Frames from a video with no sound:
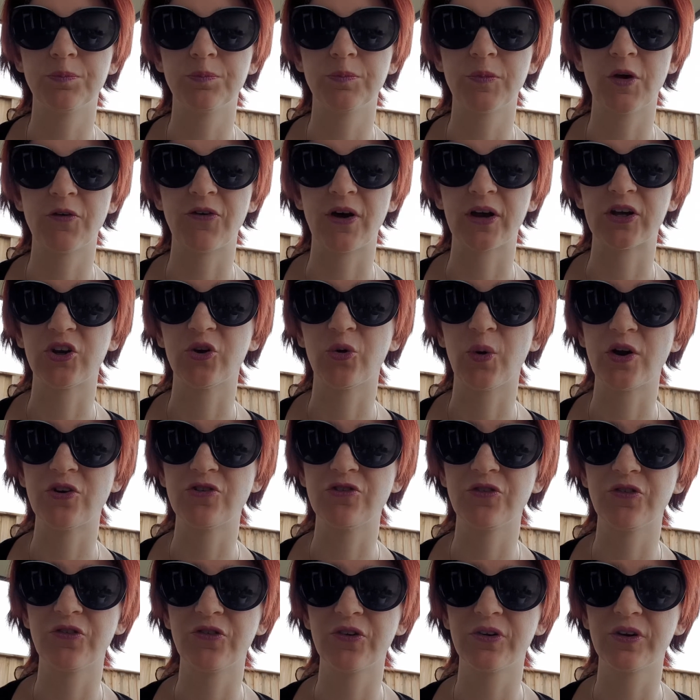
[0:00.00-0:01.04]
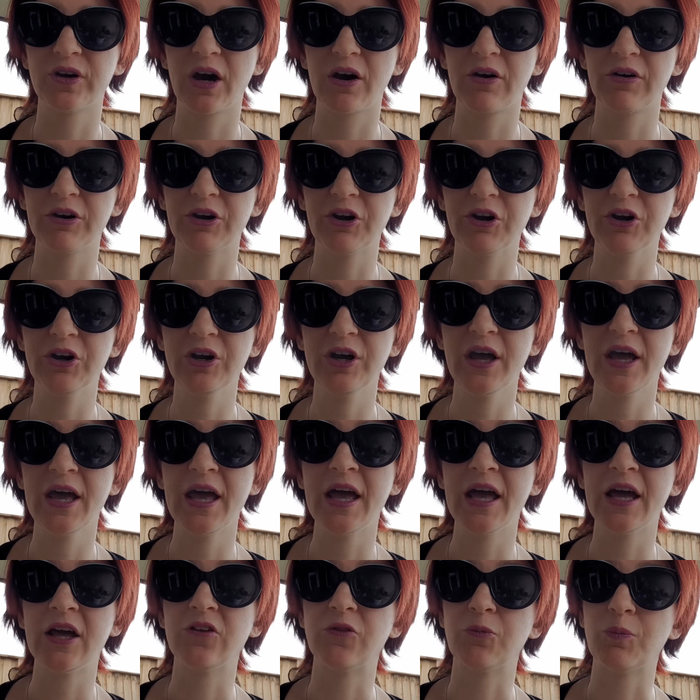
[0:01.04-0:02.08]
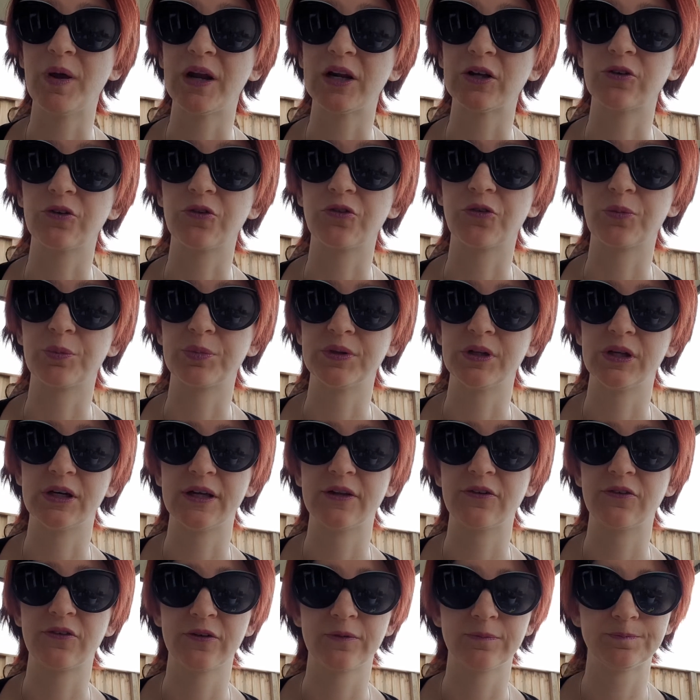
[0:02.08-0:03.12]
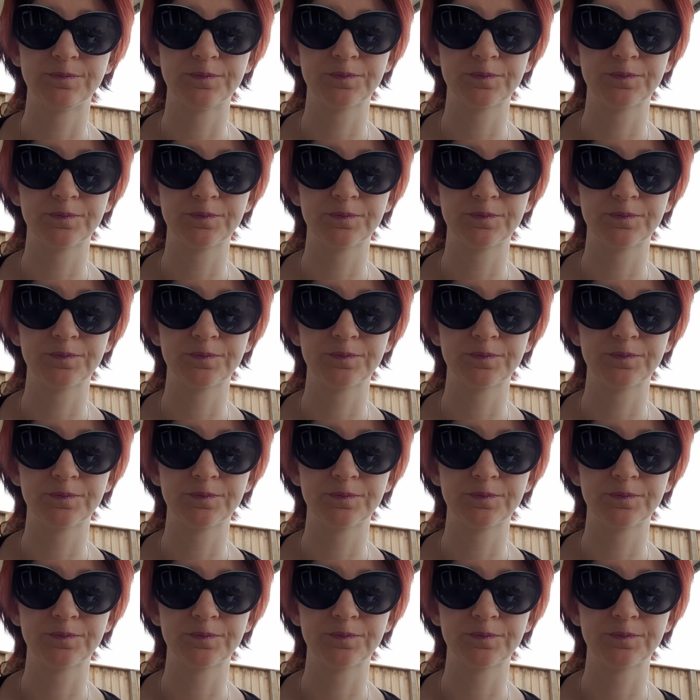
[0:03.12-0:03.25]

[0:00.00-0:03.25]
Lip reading: evacuation scenario is medical supplies.